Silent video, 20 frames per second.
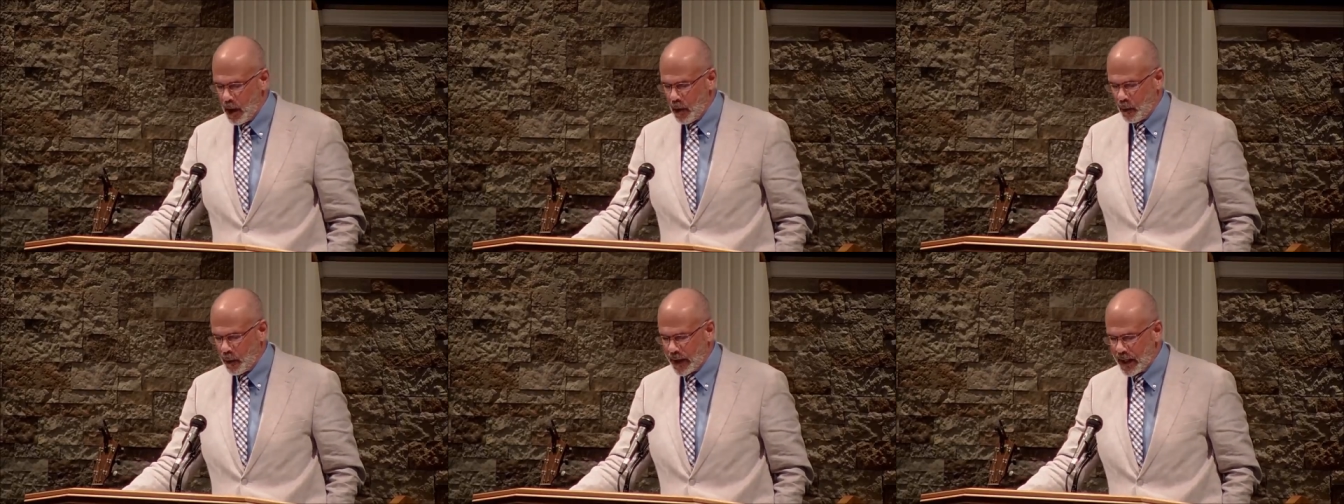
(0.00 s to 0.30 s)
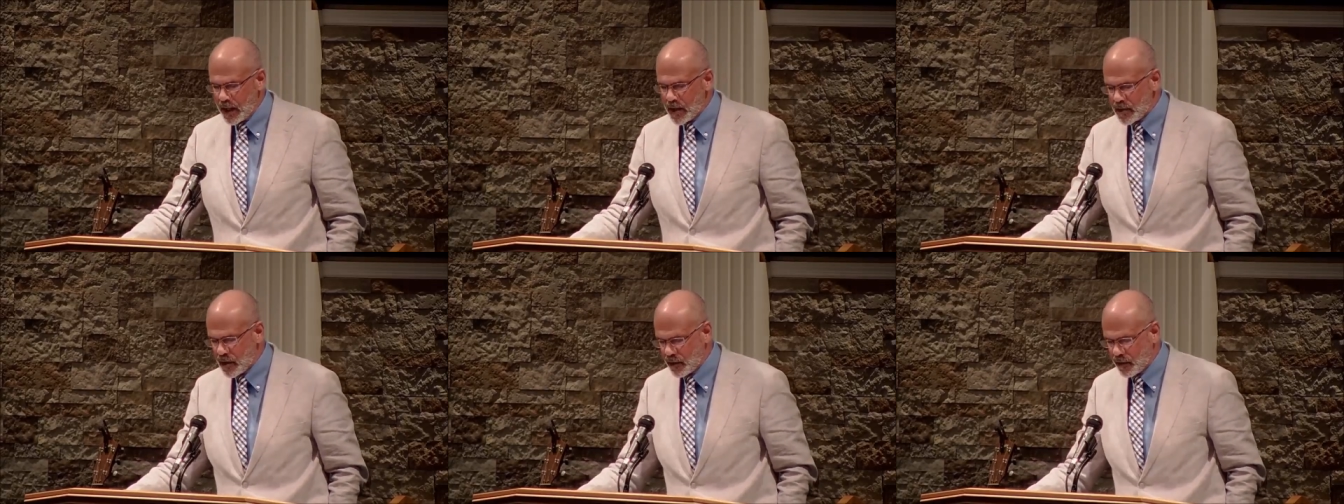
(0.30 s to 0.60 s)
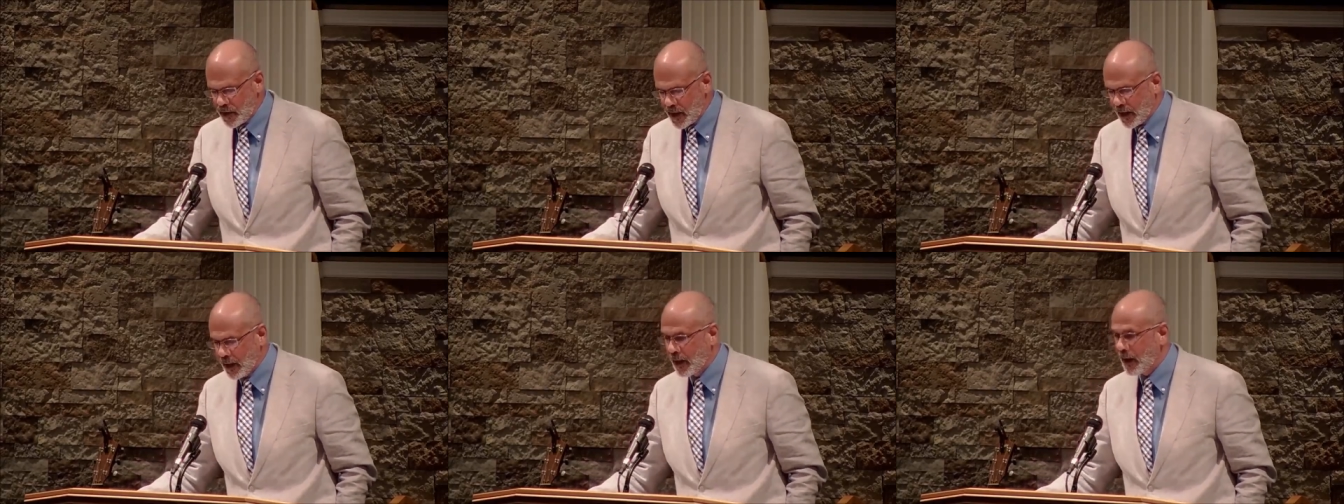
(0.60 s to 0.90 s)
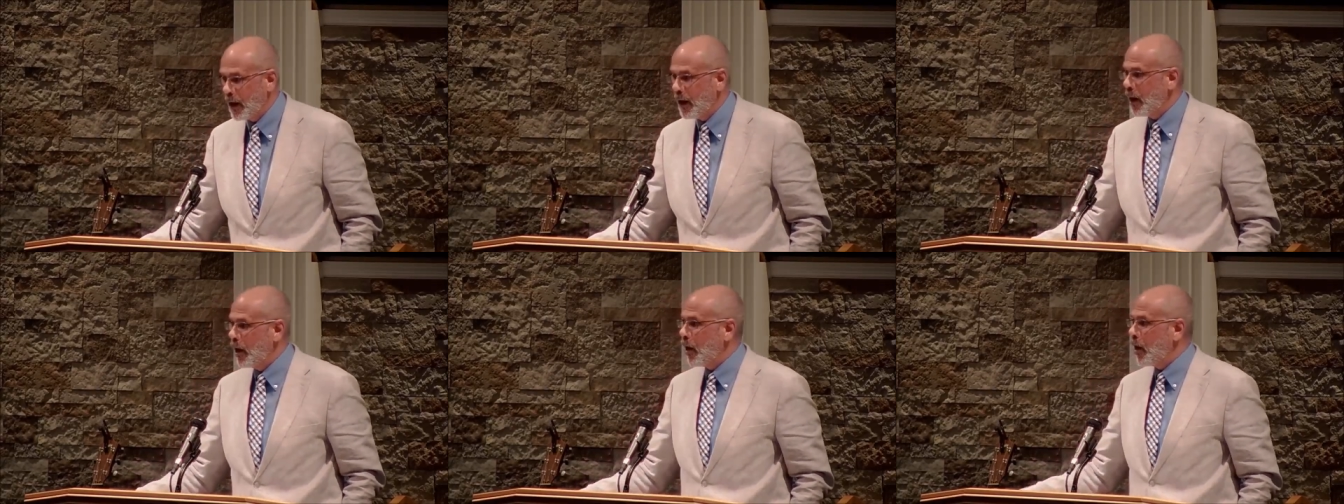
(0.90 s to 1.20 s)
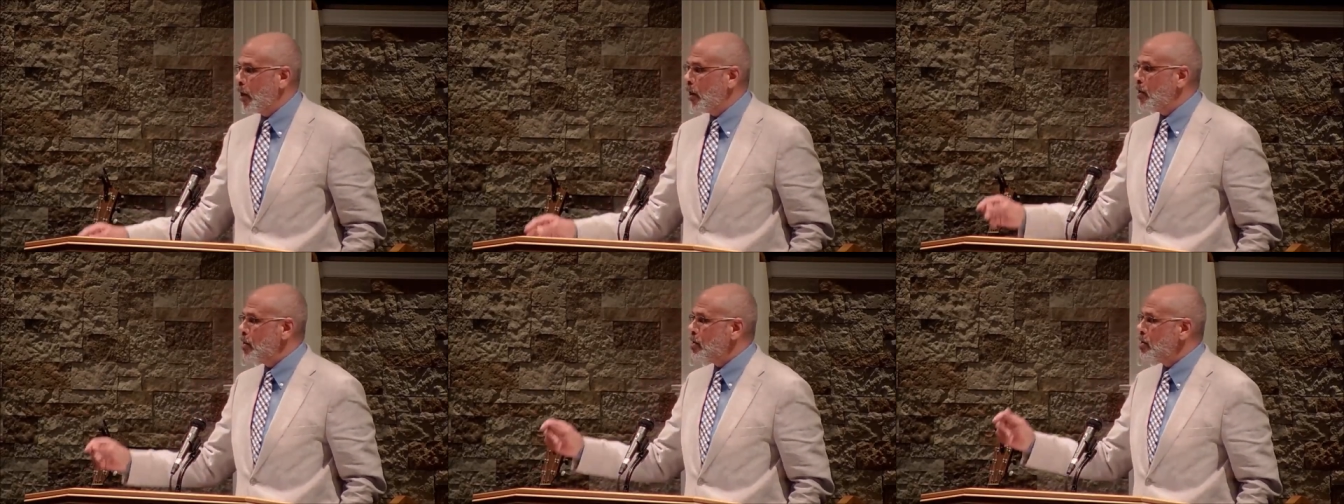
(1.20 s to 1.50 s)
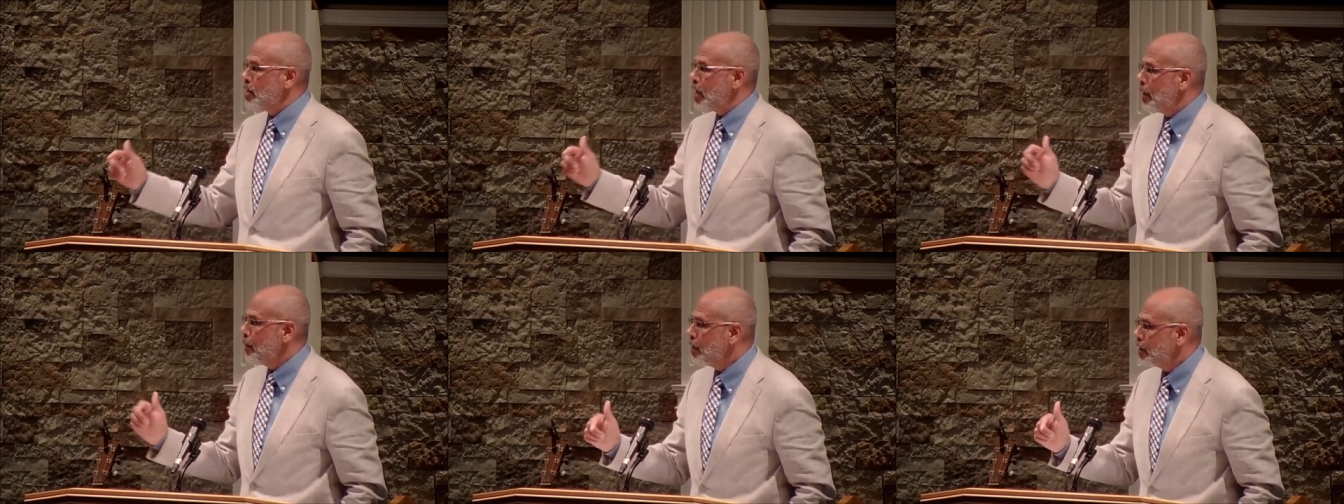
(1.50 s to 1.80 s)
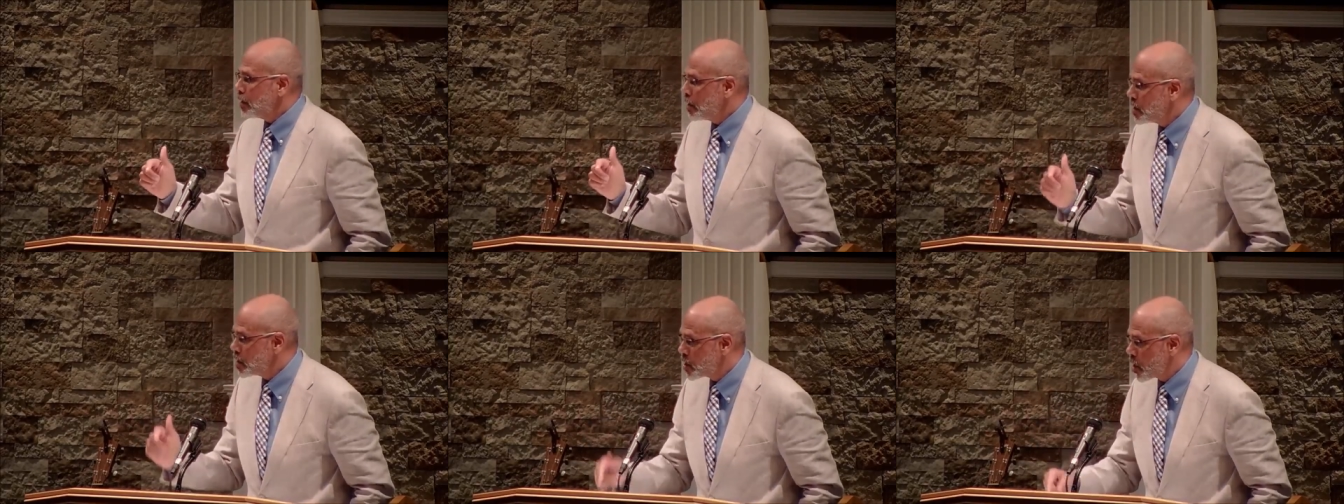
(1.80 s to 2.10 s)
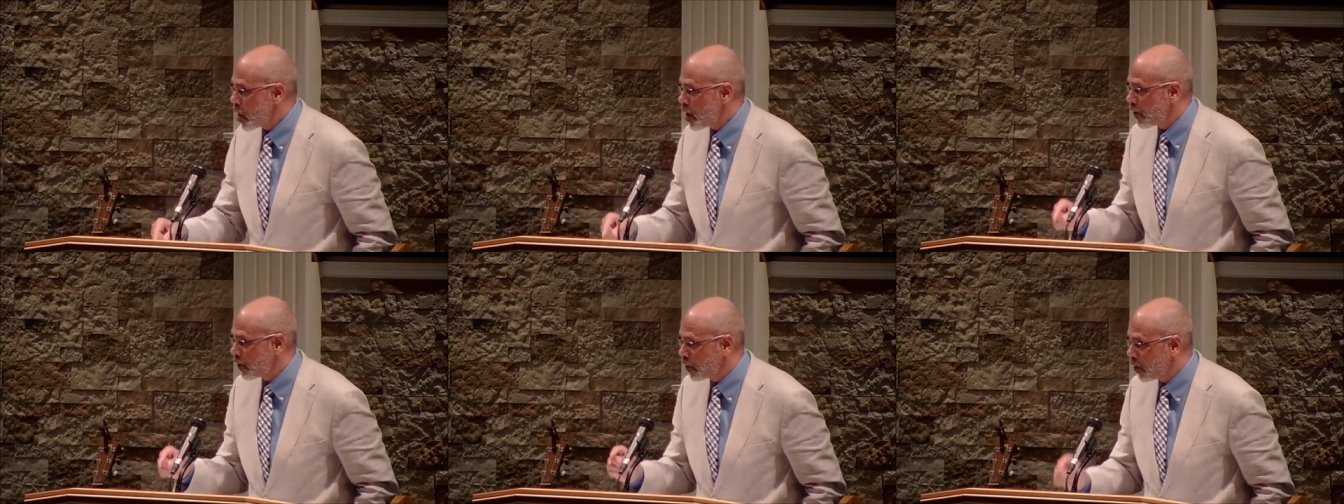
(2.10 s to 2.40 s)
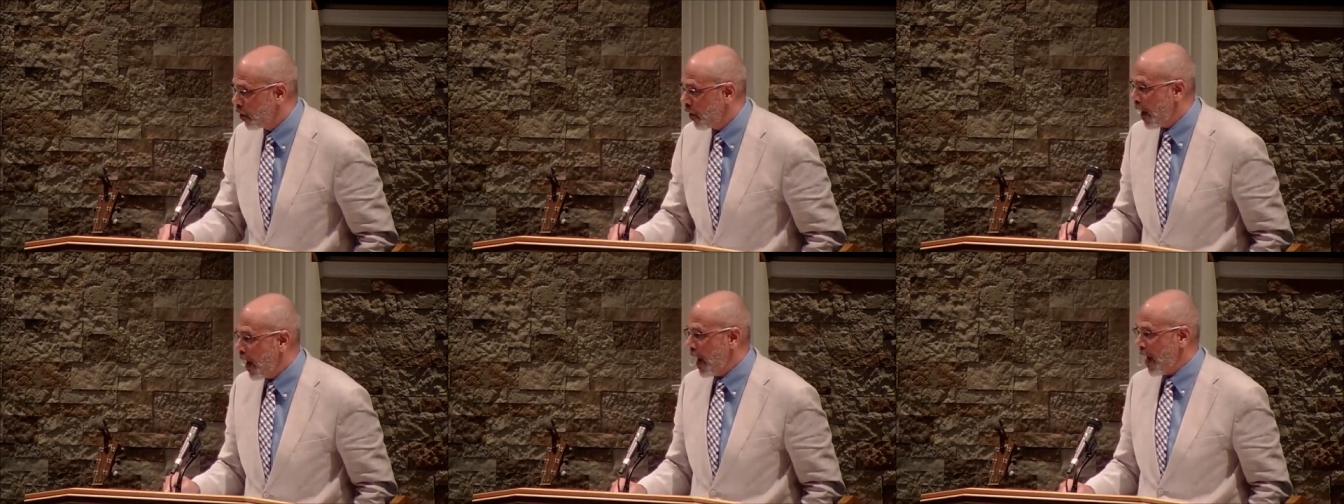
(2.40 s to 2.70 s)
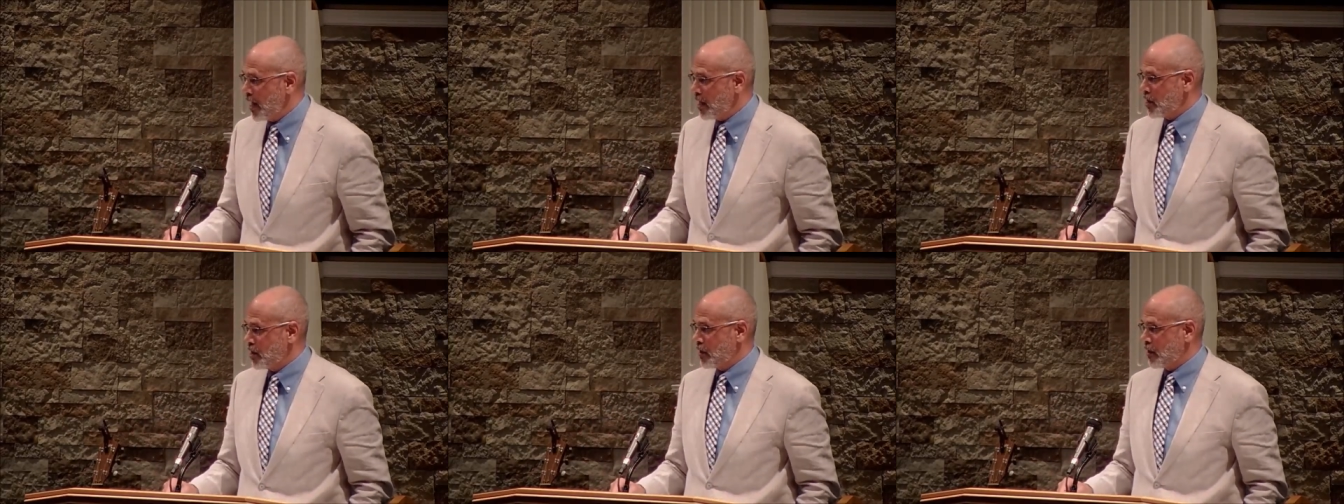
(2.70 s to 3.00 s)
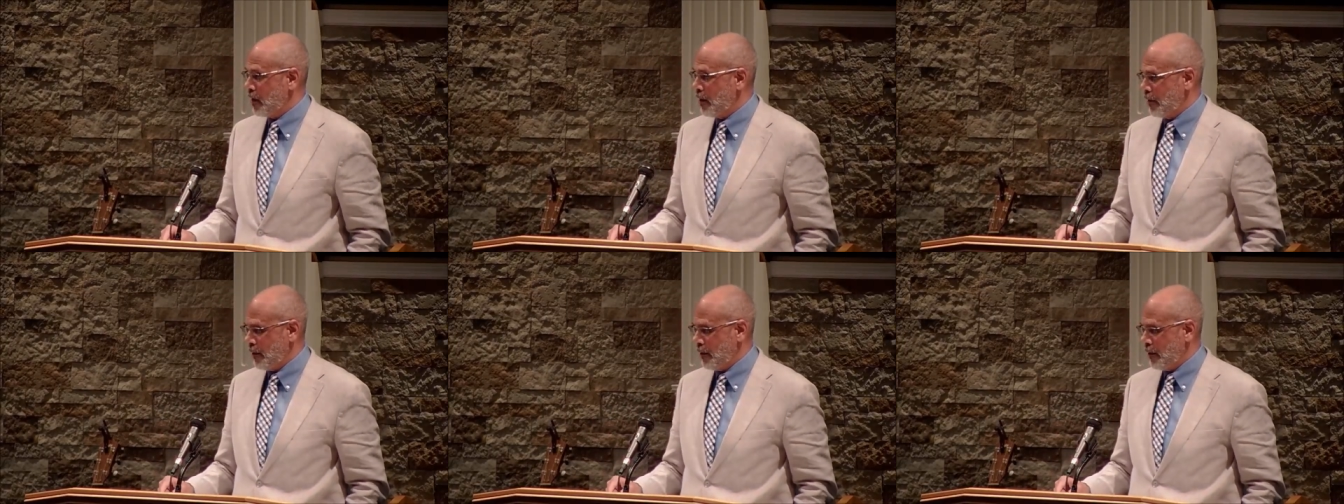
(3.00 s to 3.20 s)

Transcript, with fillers: Well, here's the thing Timothy served Christ